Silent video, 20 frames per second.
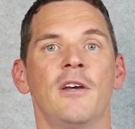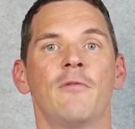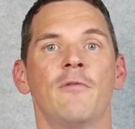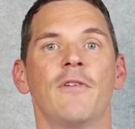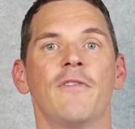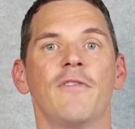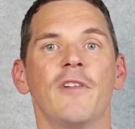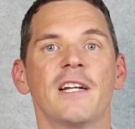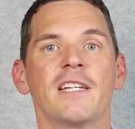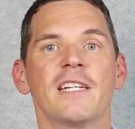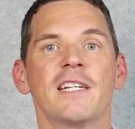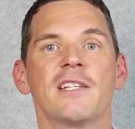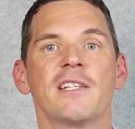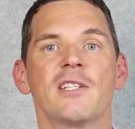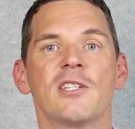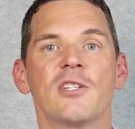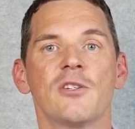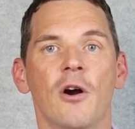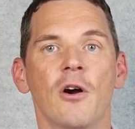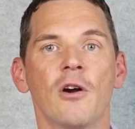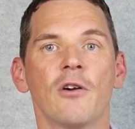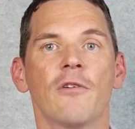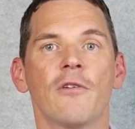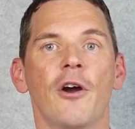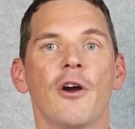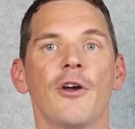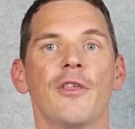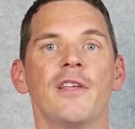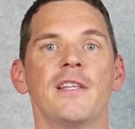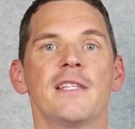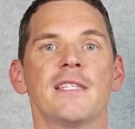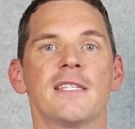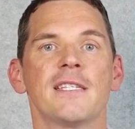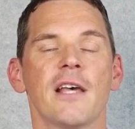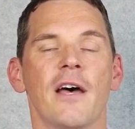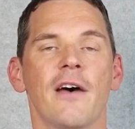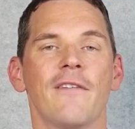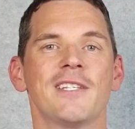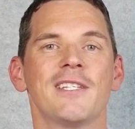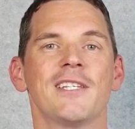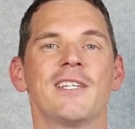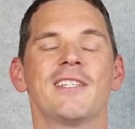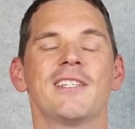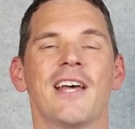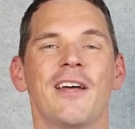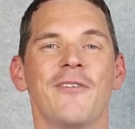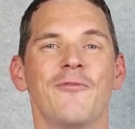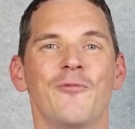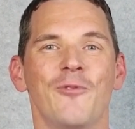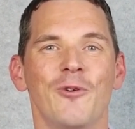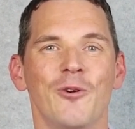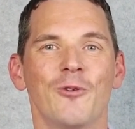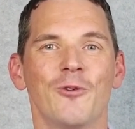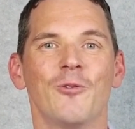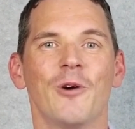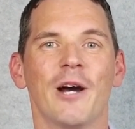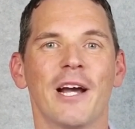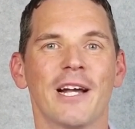reflecting strong growth in services and rural